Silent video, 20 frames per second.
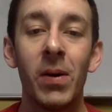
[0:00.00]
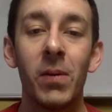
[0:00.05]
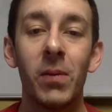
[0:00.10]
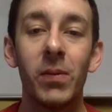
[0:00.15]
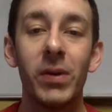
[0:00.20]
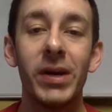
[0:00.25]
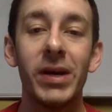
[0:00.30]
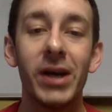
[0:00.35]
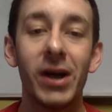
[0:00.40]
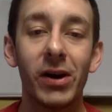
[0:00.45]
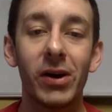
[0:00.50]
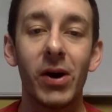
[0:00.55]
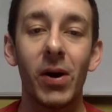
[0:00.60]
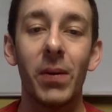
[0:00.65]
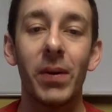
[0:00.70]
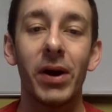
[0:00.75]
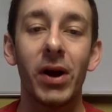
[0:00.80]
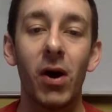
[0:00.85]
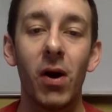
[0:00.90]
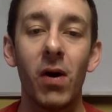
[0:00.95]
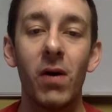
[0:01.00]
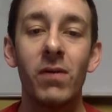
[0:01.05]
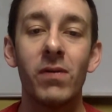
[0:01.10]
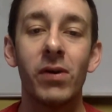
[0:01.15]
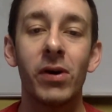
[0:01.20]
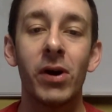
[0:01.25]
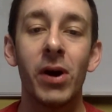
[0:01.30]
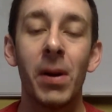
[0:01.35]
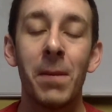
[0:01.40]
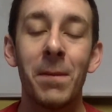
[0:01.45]
we are going
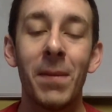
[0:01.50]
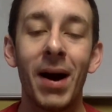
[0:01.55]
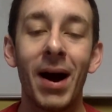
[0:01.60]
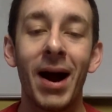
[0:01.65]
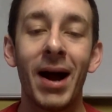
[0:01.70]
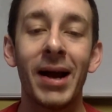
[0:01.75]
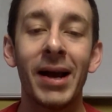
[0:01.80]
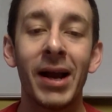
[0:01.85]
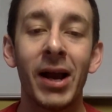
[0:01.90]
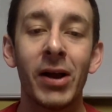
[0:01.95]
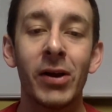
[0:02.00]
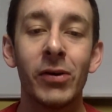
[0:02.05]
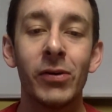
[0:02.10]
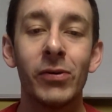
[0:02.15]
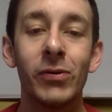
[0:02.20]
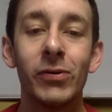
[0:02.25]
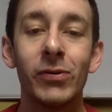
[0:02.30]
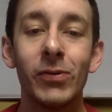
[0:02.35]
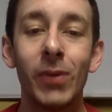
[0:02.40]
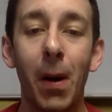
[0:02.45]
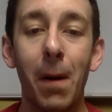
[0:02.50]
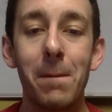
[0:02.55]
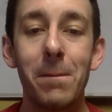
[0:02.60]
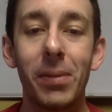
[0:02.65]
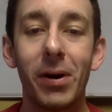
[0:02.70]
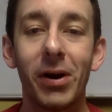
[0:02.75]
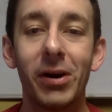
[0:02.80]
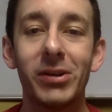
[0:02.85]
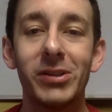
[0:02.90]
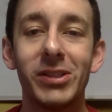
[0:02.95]
over my new
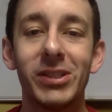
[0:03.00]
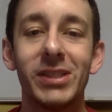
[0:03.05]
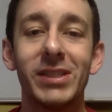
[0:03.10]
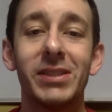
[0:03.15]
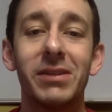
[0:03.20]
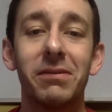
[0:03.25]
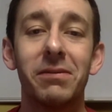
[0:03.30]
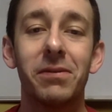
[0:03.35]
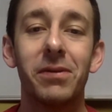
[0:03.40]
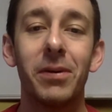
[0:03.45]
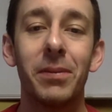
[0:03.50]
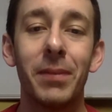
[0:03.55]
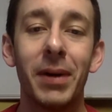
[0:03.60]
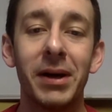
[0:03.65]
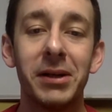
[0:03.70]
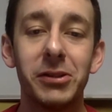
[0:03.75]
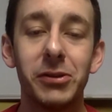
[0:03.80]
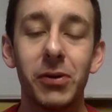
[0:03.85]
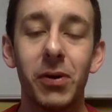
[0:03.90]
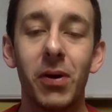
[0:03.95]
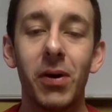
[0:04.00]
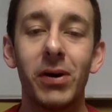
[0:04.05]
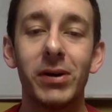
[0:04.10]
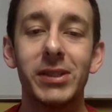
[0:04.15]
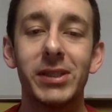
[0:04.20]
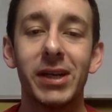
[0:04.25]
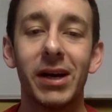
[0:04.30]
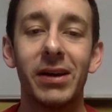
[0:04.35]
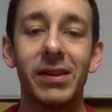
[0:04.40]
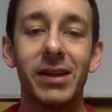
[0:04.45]
purchase for my
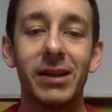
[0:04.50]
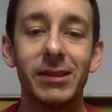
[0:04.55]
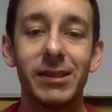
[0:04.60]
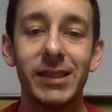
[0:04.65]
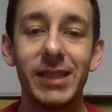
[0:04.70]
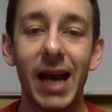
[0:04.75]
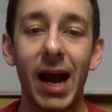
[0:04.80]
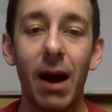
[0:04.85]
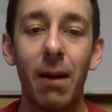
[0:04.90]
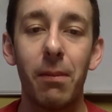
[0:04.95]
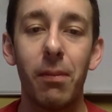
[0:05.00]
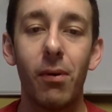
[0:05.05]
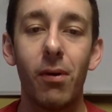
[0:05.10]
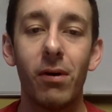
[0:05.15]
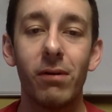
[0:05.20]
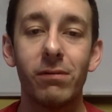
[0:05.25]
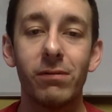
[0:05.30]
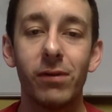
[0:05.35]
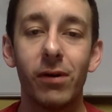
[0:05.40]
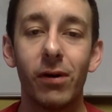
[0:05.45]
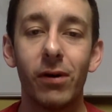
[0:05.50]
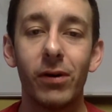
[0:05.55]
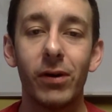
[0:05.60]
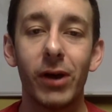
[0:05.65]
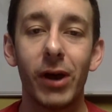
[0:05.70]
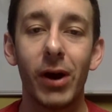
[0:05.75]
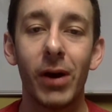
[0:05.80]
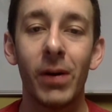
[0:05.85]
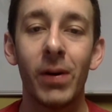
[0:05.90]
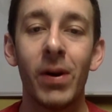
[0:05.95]
Dogs of the Dow
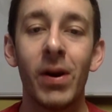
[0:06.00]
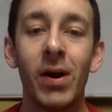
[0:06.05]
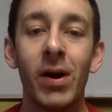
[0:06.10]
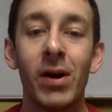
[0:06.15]
portfolio.